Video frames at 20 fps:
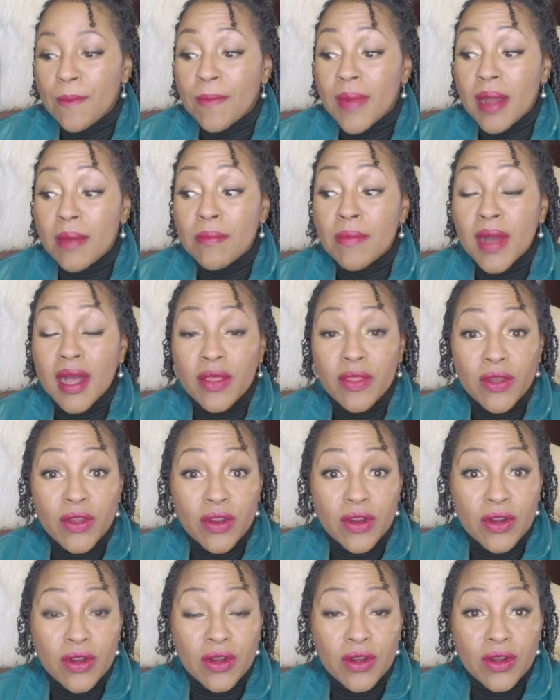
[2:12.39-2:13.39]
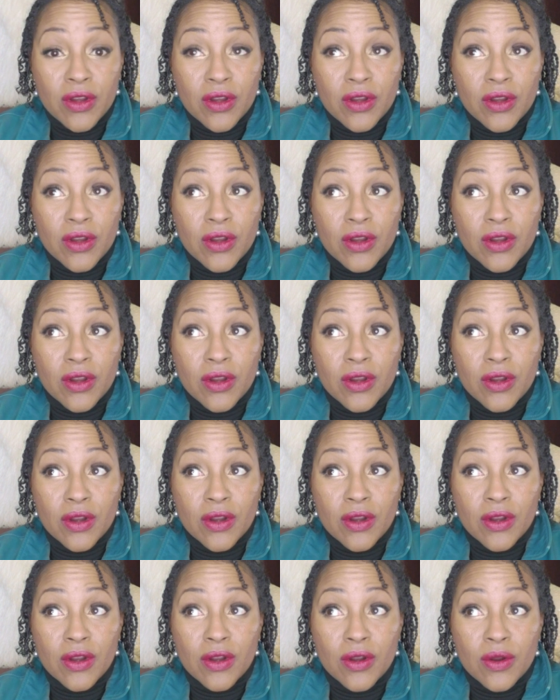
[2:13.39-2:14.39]
My mother
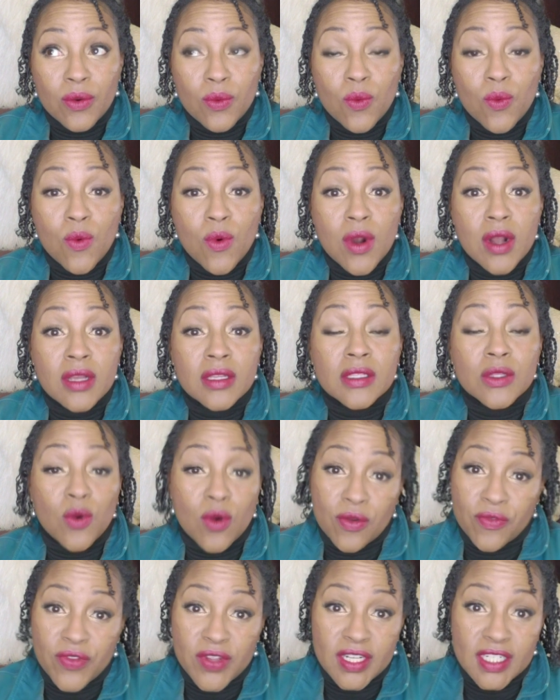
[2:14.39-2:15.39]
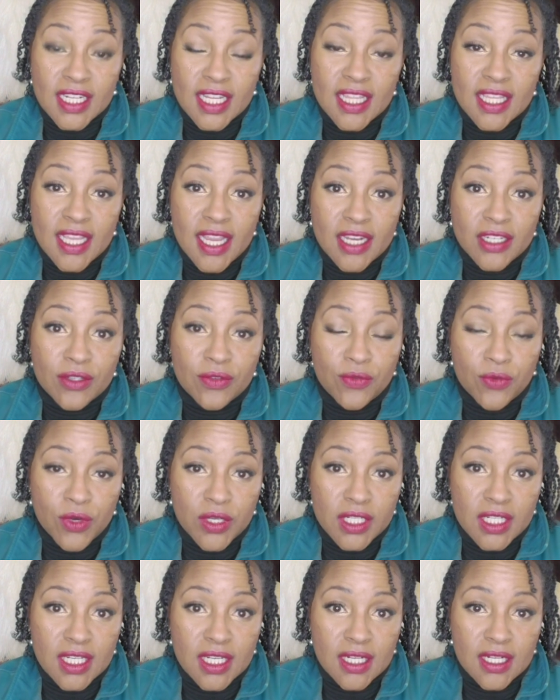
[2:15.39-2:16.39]
was orphaned at the age of
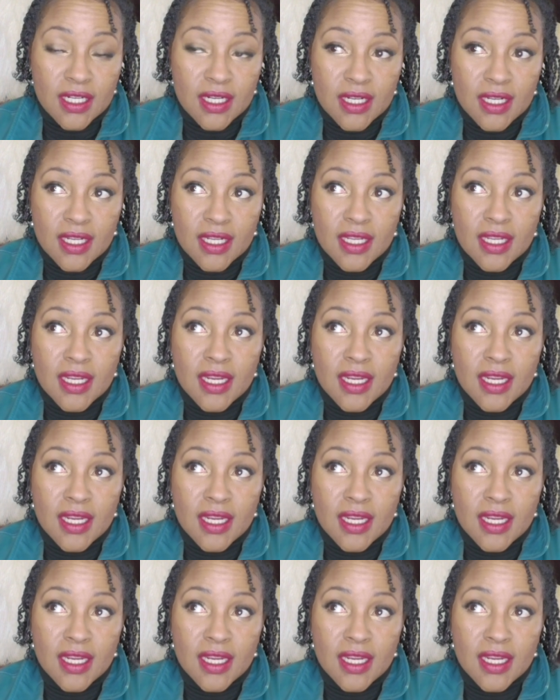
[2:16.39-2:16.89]
14.